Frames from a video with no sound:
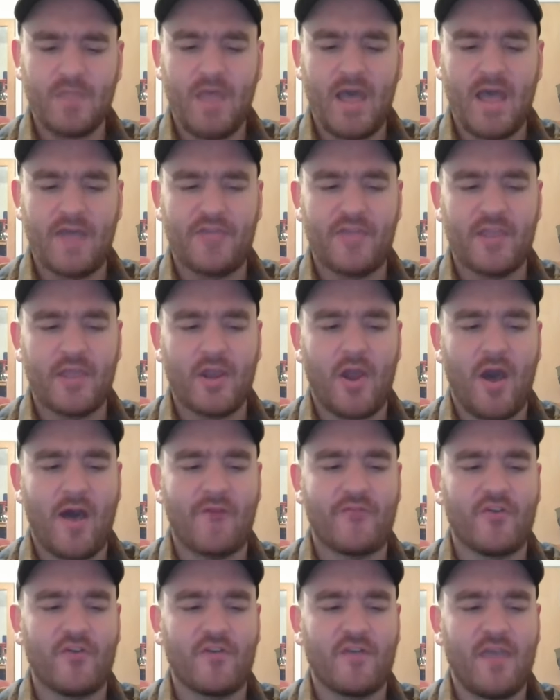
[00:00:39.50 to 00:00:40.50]
I think it
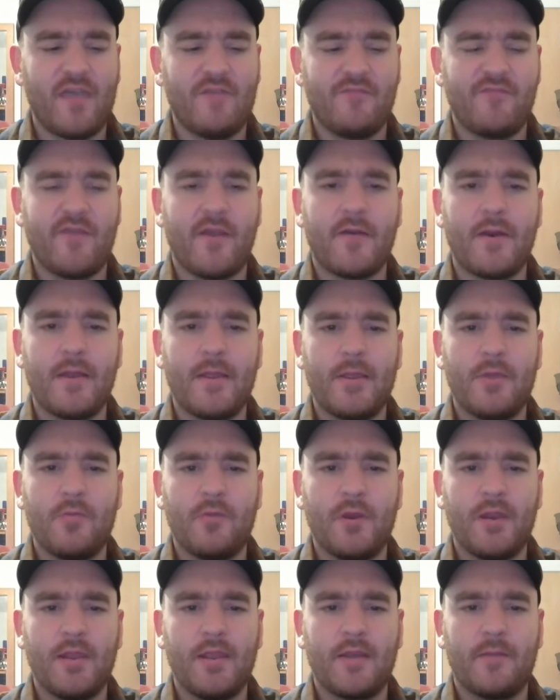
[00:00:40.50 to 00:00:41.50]
offers a very
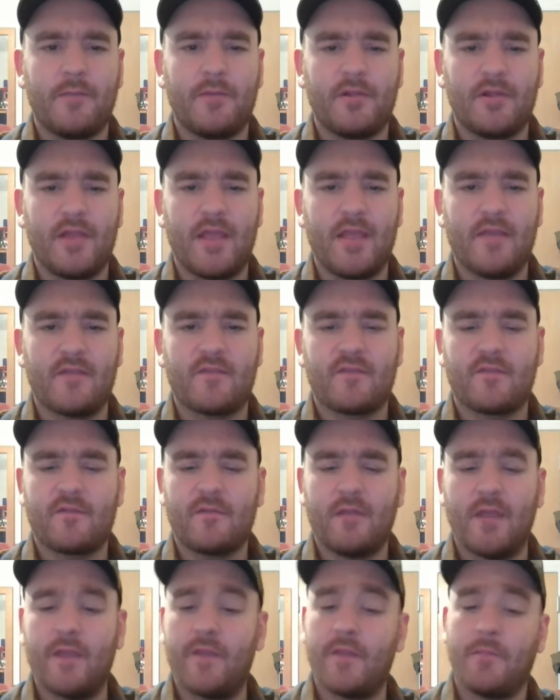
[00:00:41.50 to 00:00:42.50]
unique place
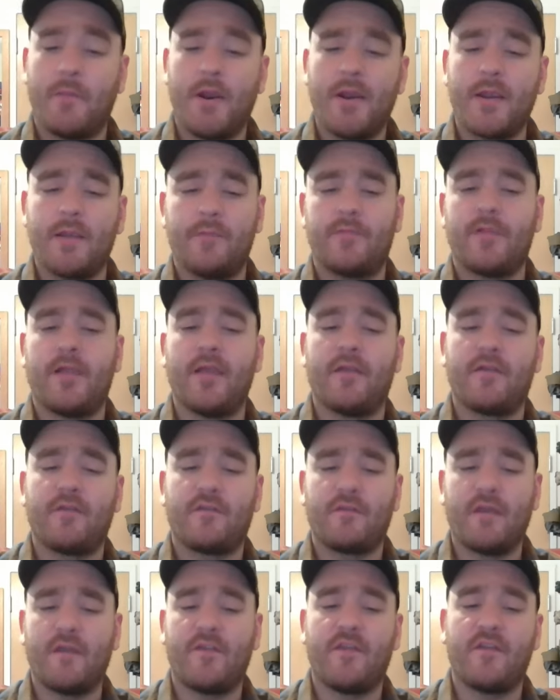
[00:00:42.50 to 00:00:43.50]
in the
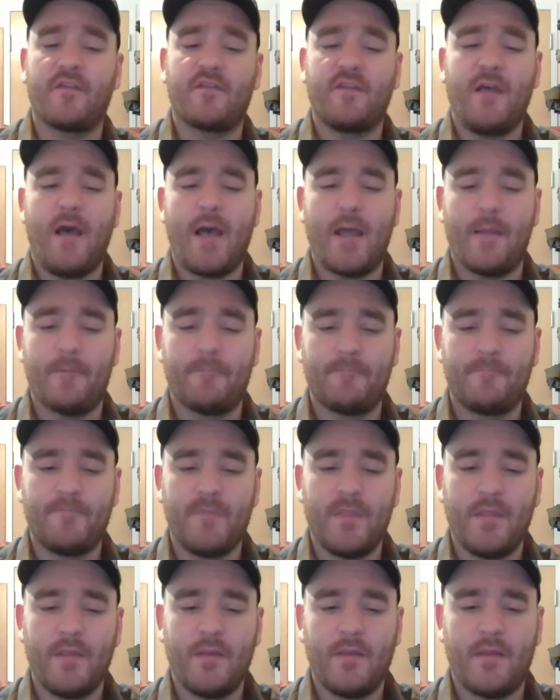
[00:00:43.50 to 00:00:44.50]
marketplace at this time.
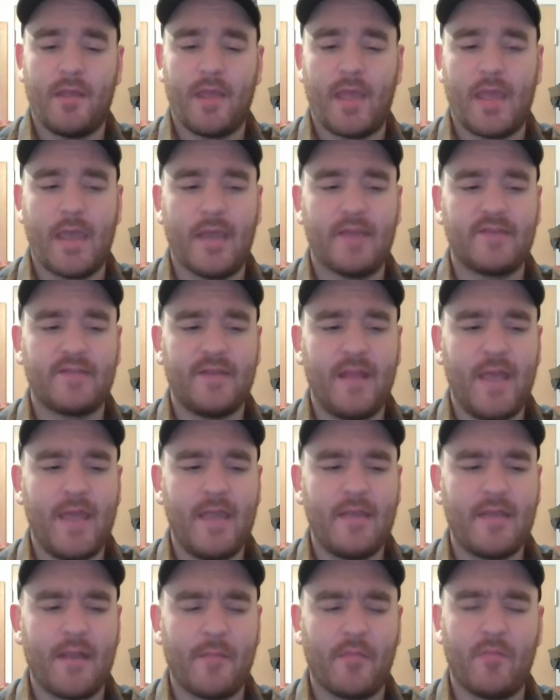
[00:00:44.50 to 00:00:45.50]
And today,
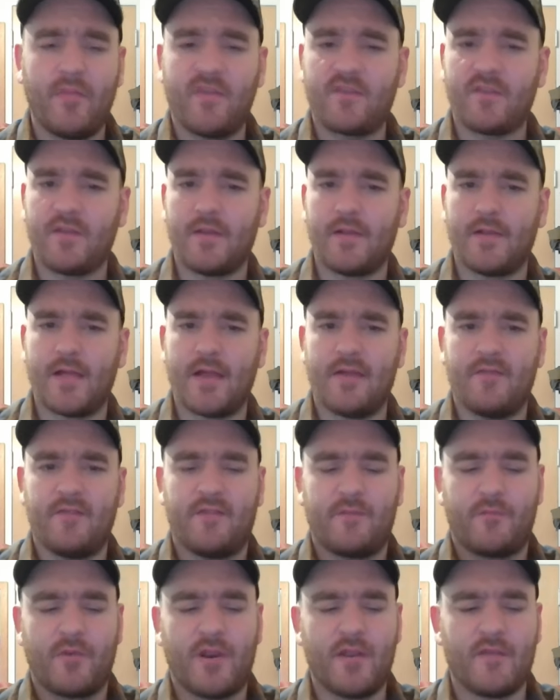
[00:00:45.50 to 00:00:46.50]
I'm going to be singing a lot of
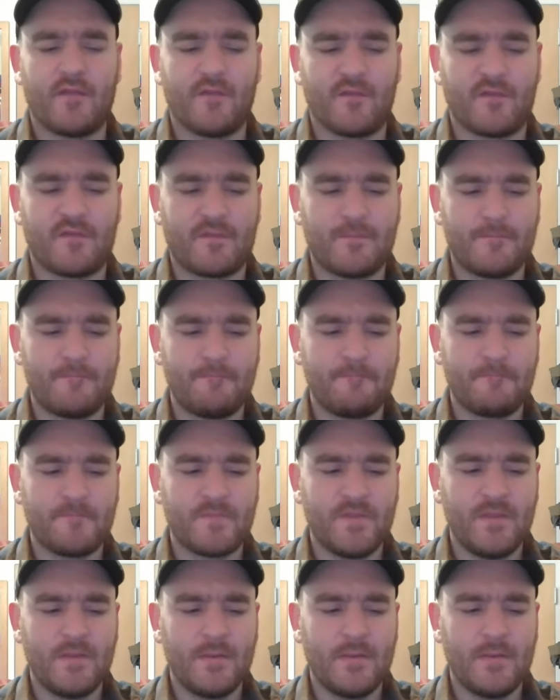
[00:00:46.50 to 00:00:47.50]
its praises.
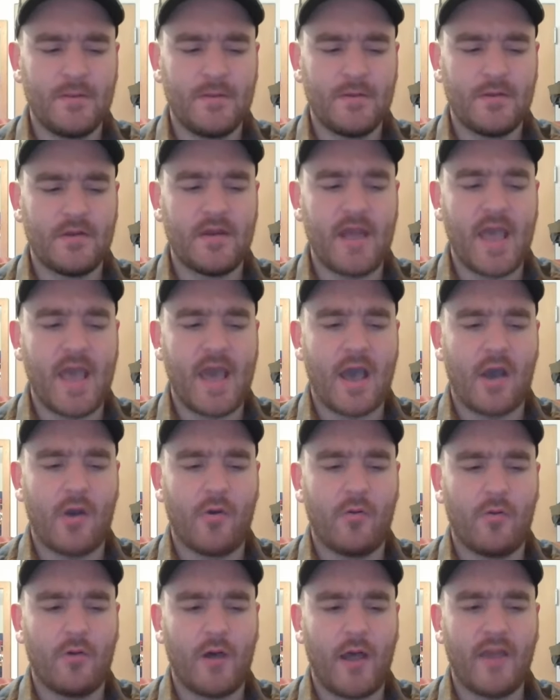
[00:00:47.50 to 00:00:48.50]

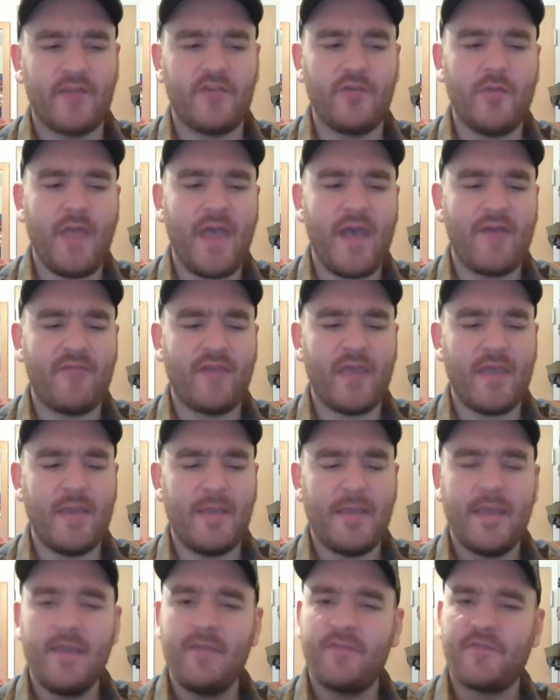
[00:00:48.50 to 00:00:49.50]
Now, I do have
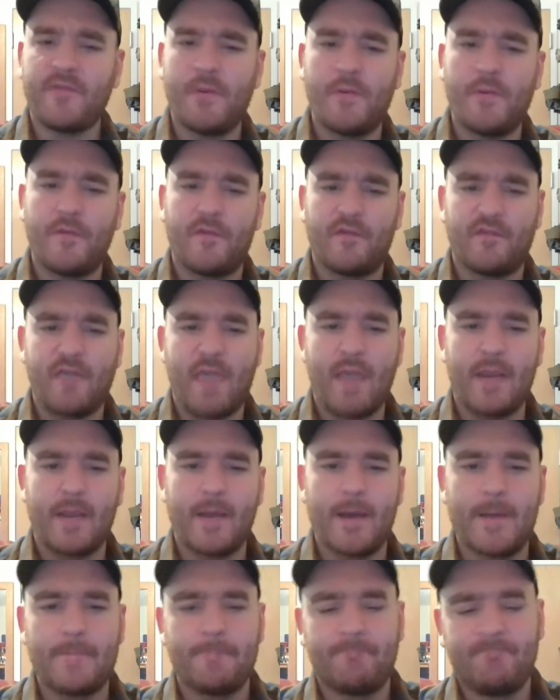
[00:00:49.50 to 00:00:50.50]
a history with this handgun.